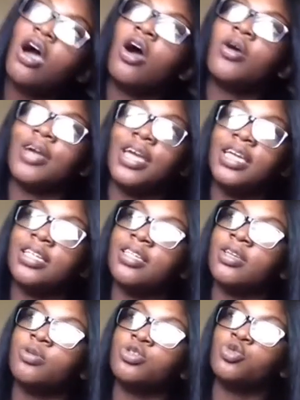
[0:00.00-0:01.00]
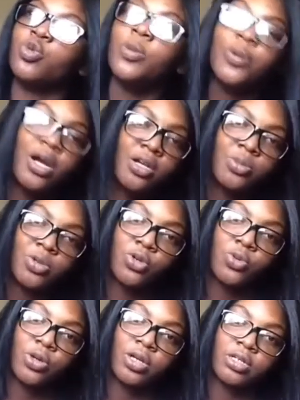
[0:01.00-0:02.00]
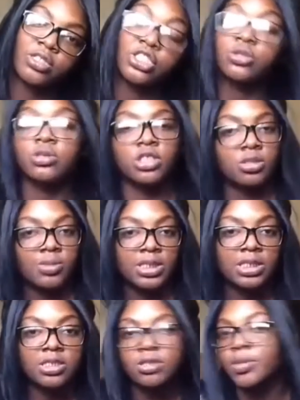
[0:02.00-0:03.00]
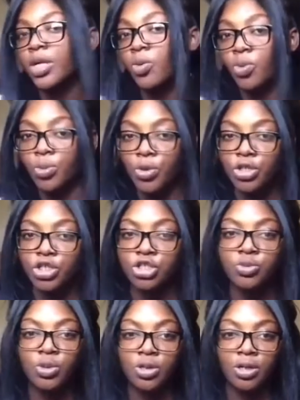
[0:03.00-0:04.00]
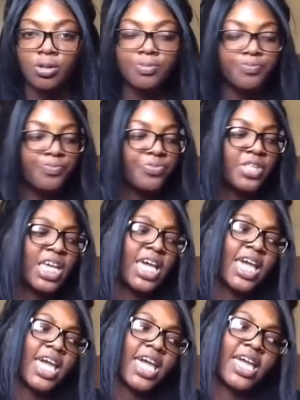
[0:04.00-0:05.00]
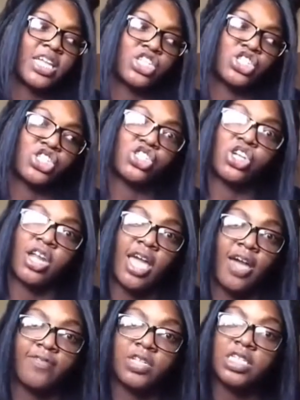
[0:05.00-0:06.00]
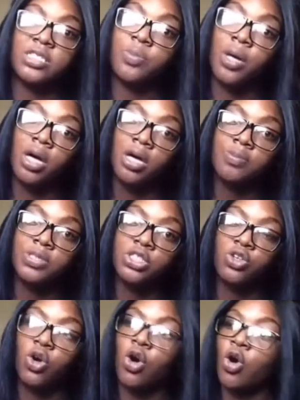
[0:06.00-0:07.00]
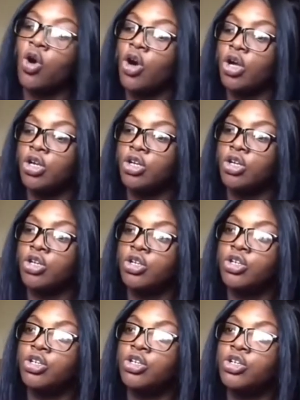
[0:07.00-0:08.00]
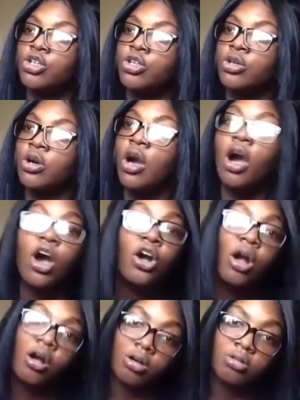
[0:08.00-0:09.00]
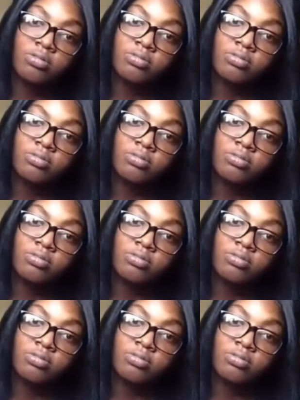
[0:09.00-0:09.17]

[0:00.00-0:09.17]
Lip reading: Okay, there was one part of the book where she was just basically saying one morning she woke up and she started having these bumps on her girl.